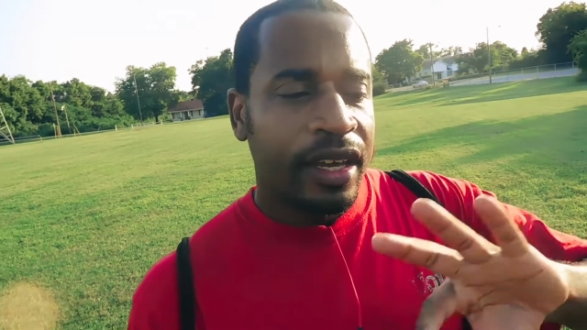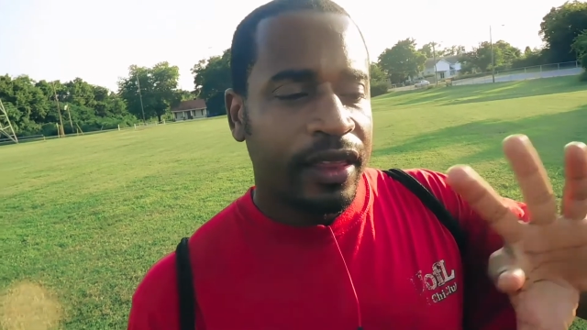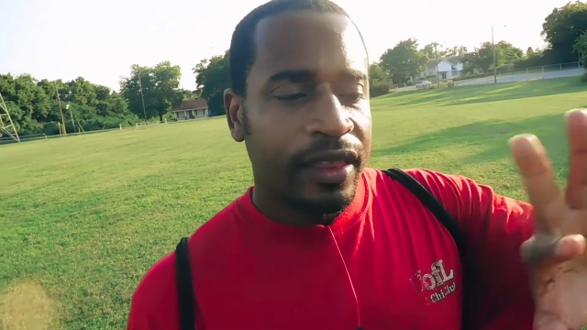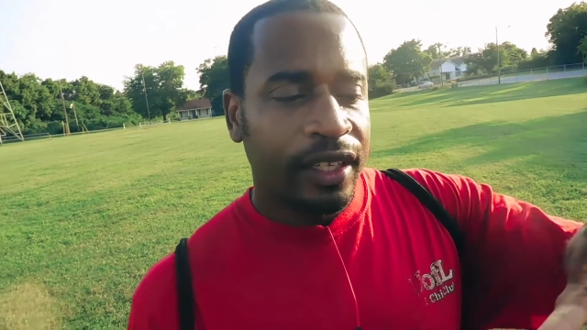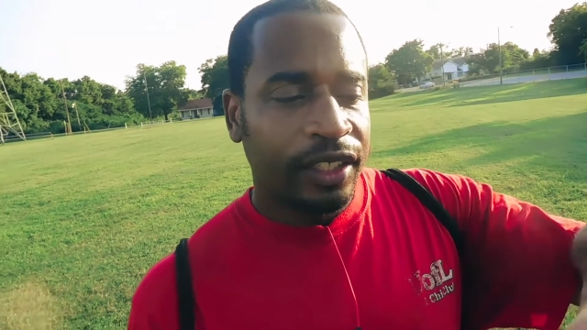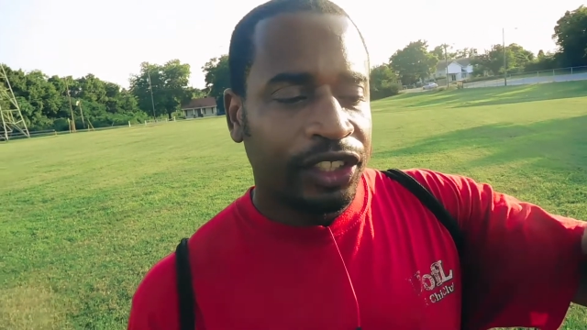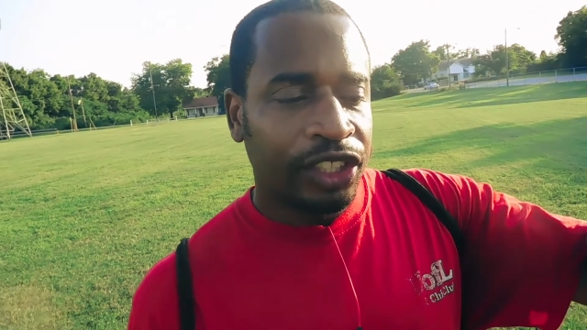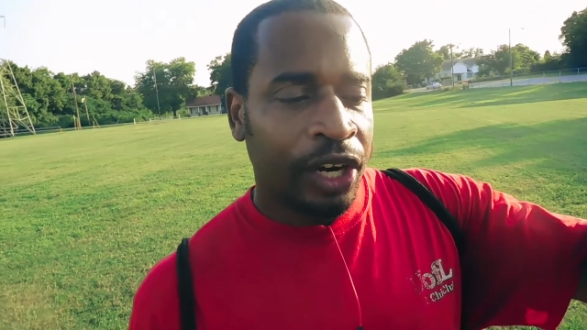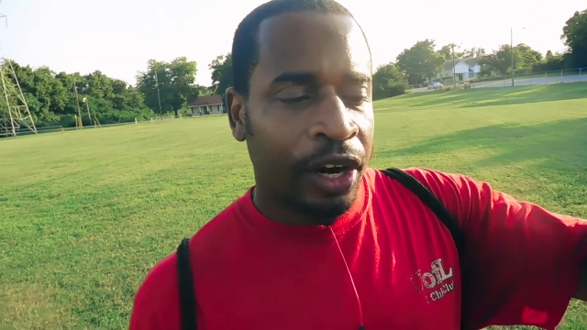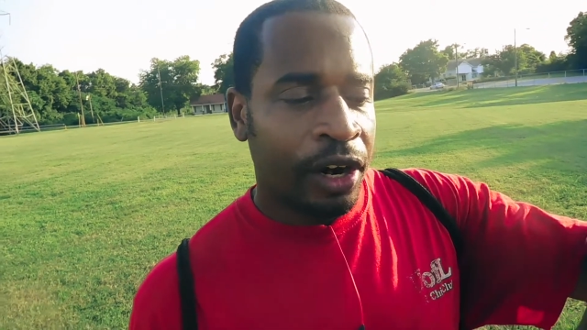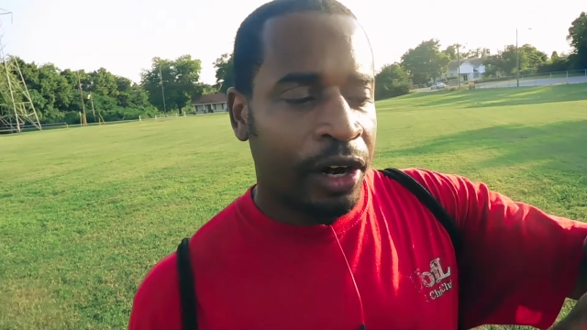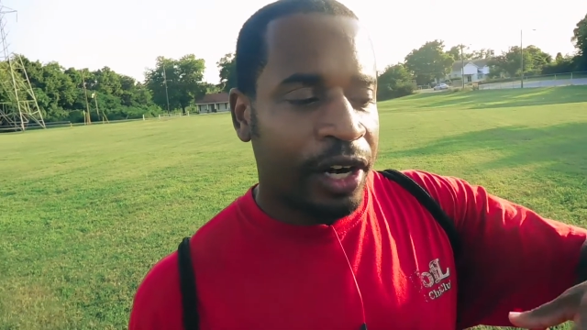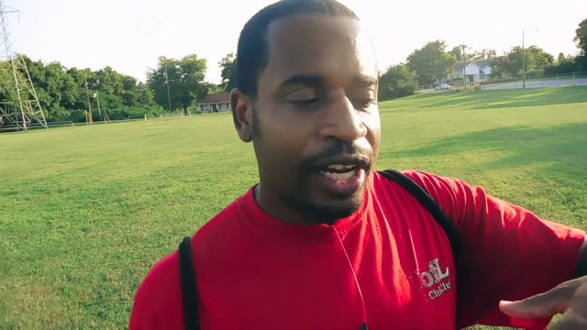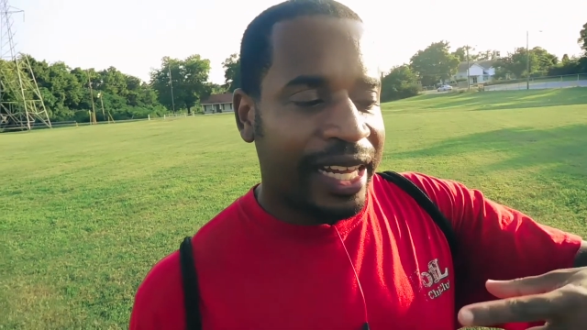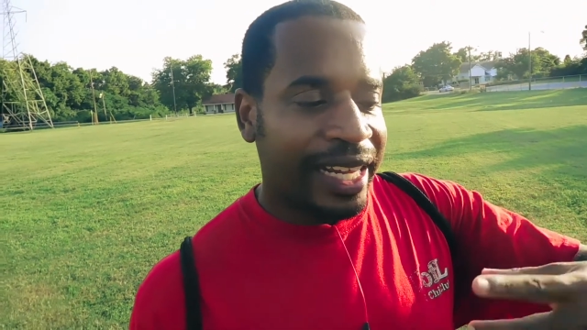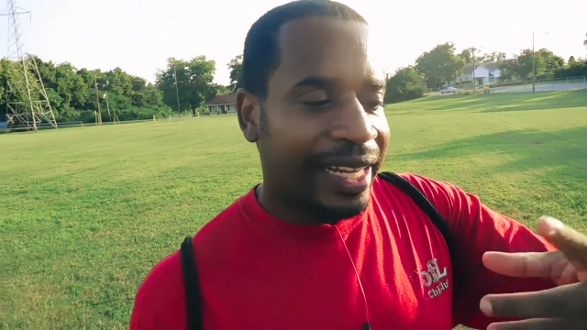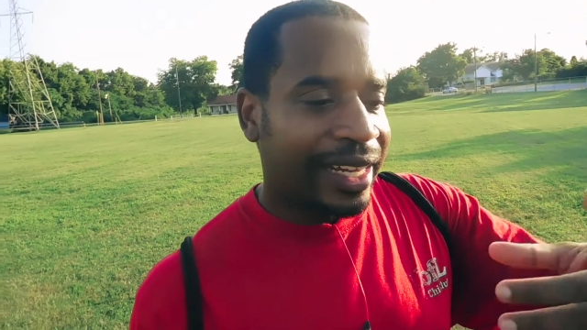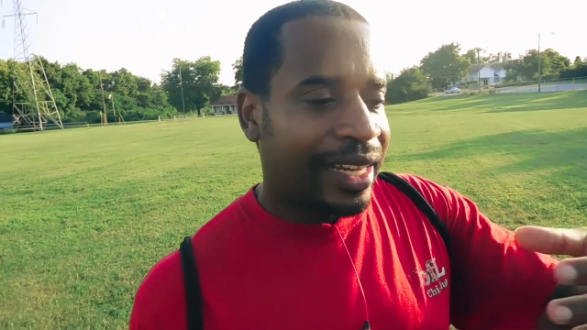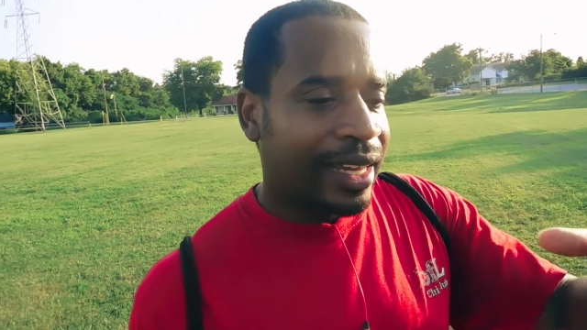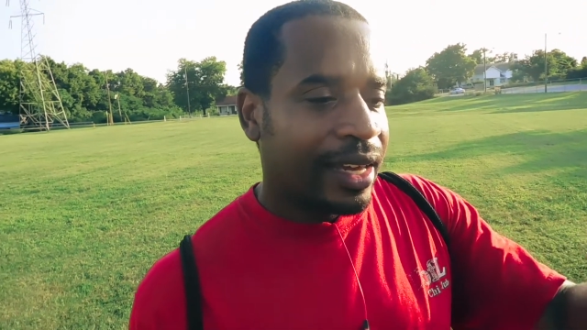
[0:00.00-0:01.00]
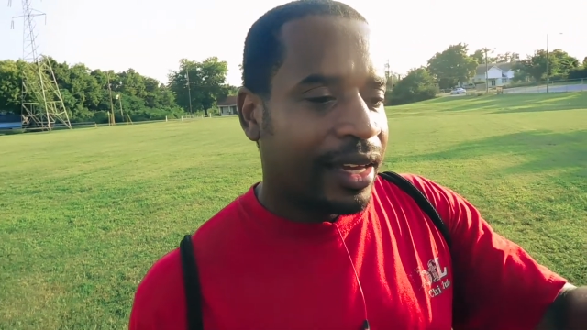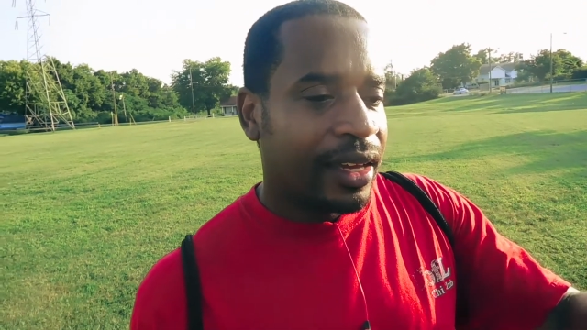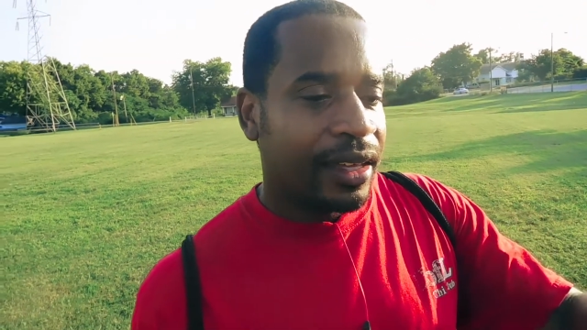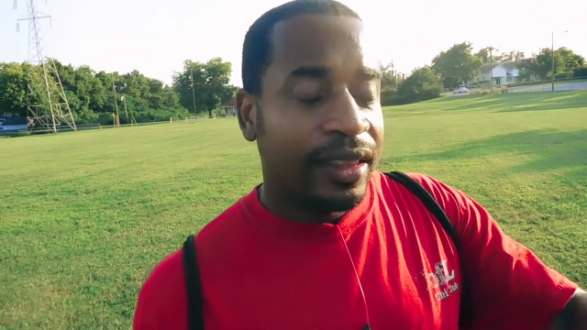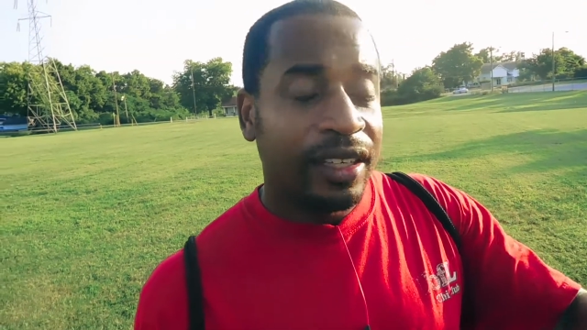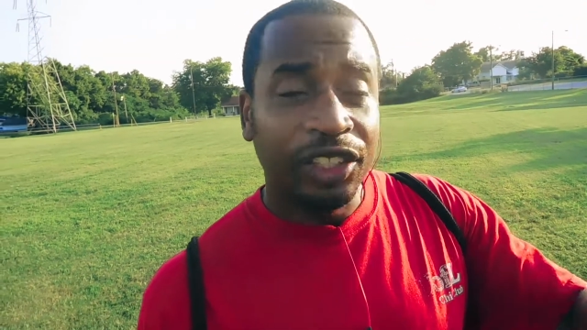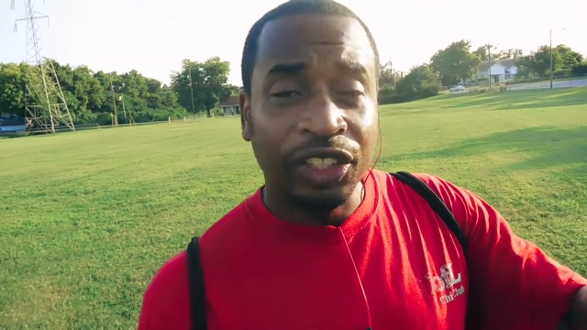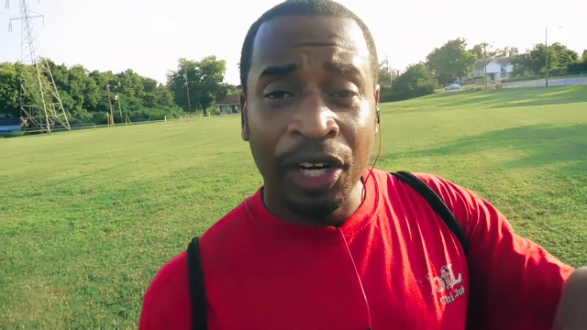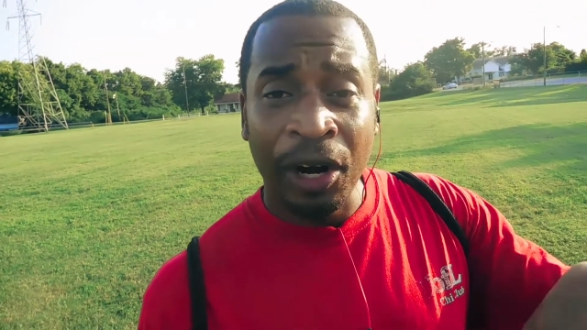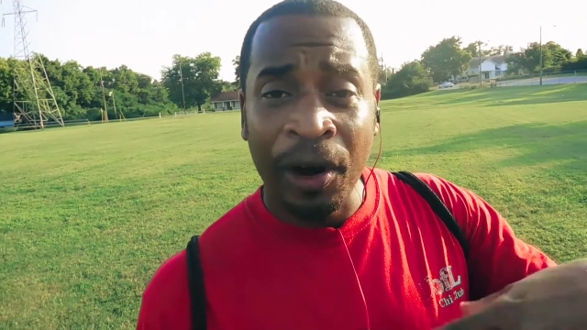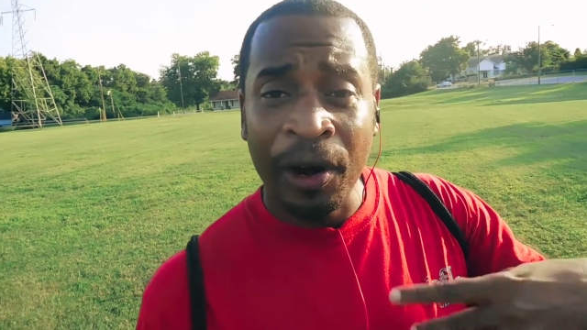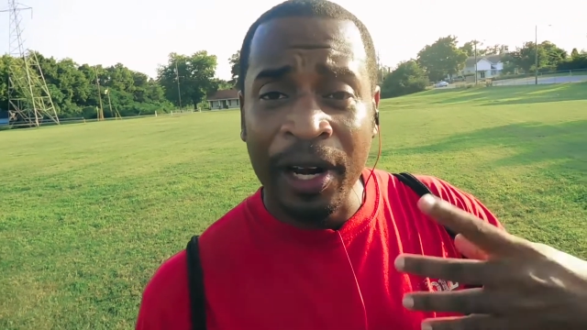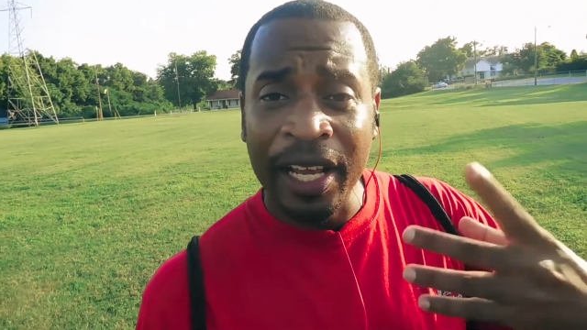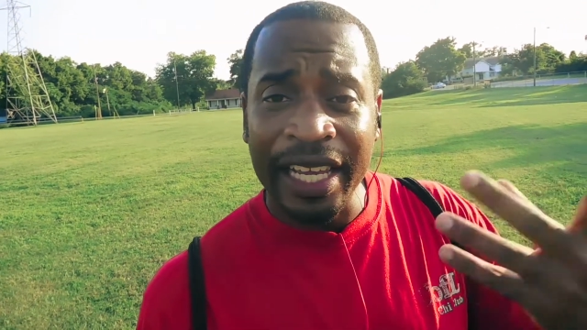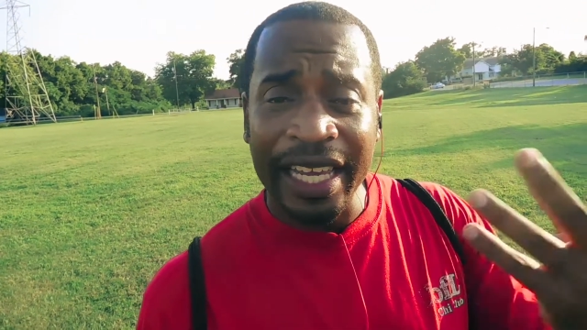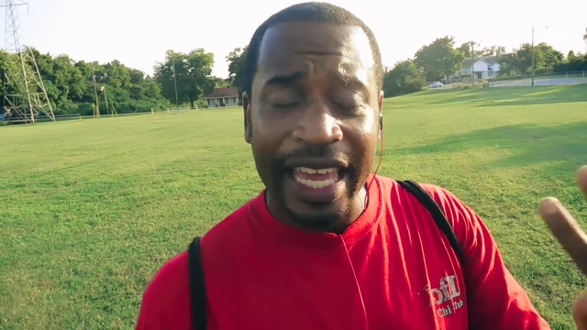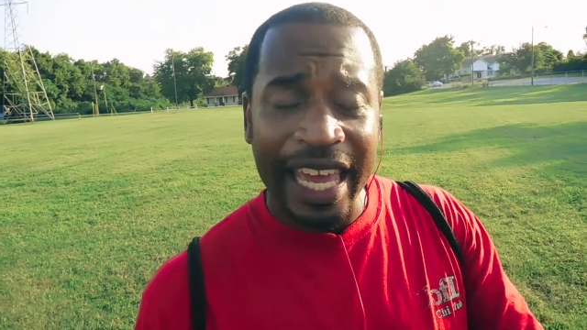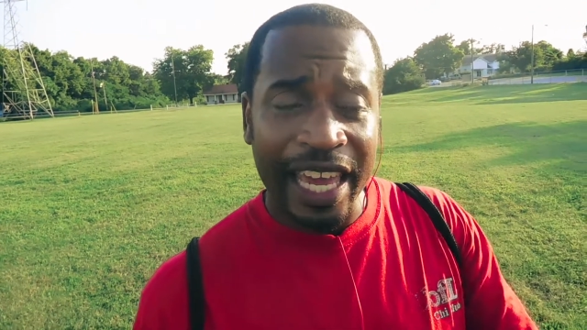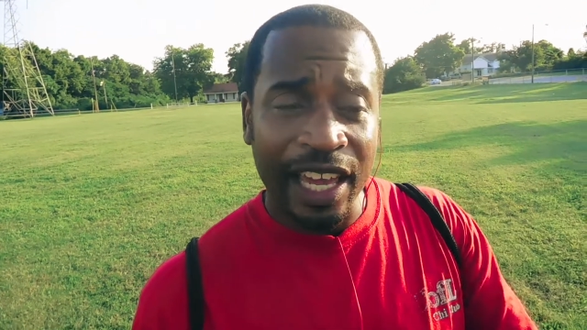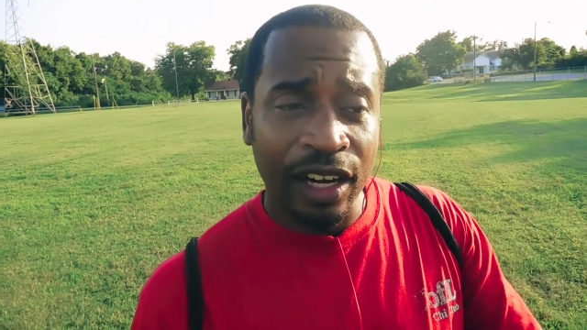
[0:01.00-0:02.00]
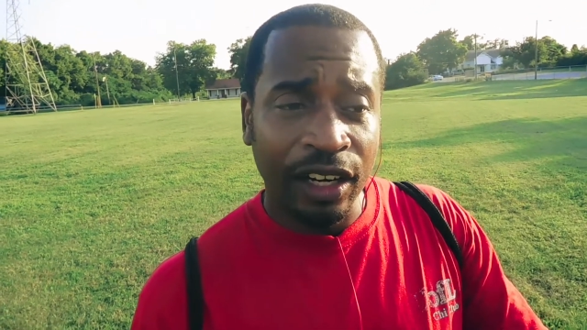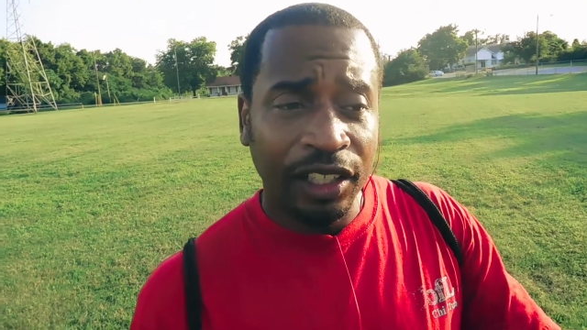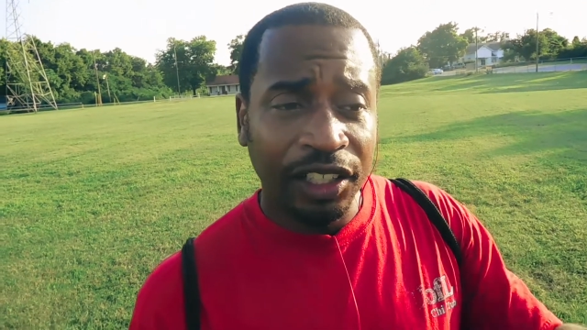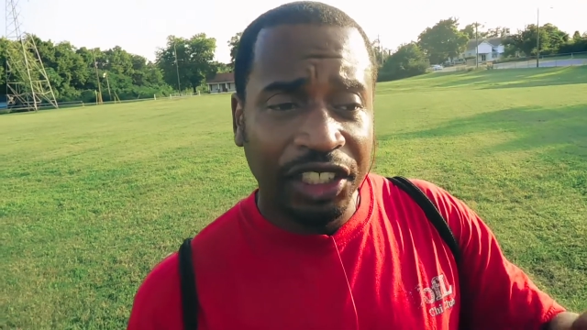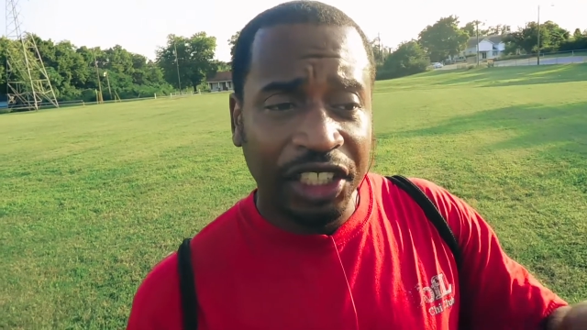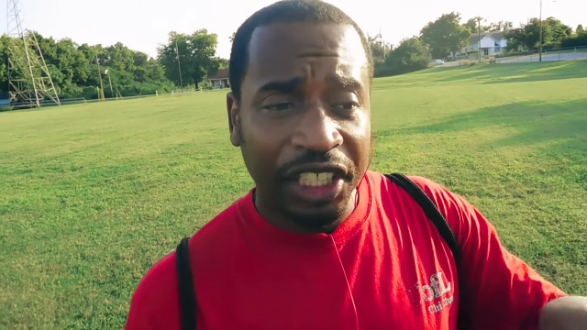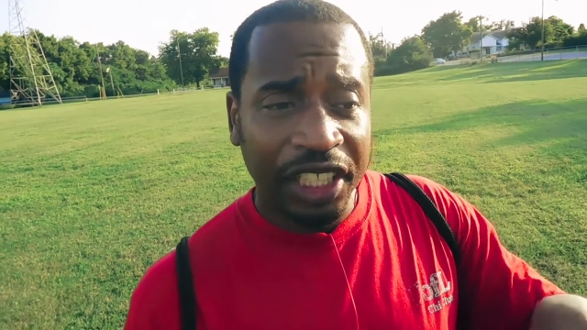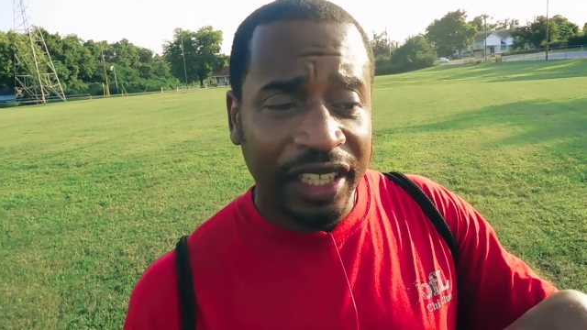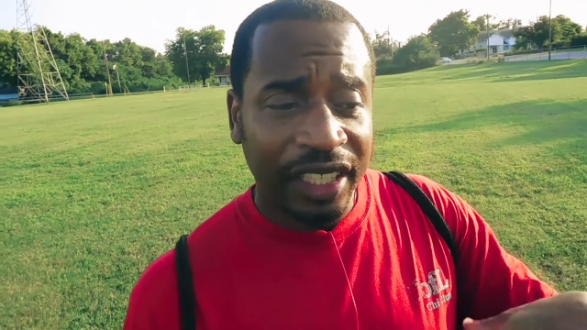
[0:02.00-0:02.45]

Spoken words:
The turning energy